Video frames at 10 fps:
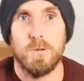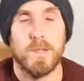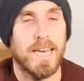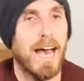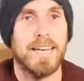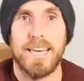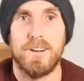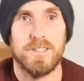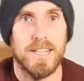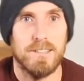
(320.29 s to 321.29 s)
We can't
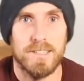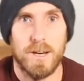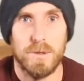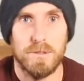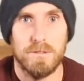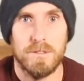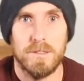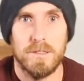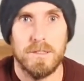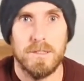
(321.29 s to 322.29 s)
get ourselves out.
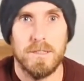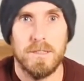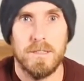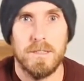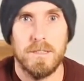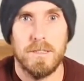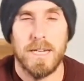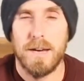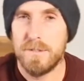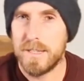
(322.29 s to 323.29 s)

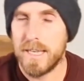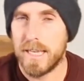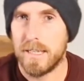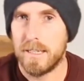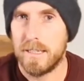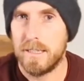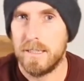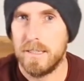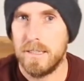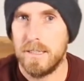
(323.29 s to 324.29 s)
Have a think.
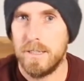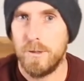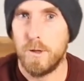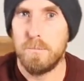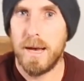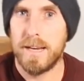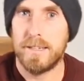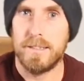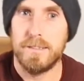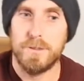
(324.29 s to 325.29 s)
Look
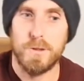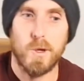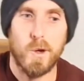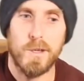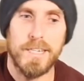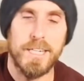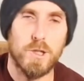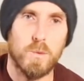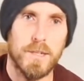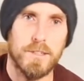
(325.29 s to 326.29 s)
back at
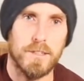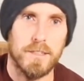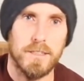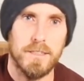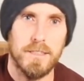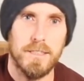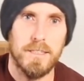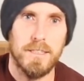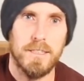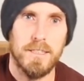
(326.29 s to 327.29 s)
each winter.
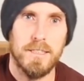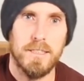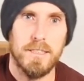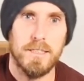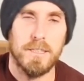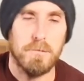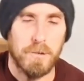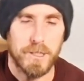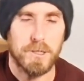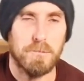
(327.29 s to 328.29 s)
It
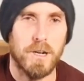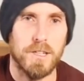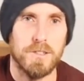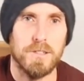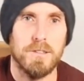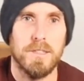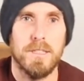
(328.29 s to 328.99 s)
might surprise you.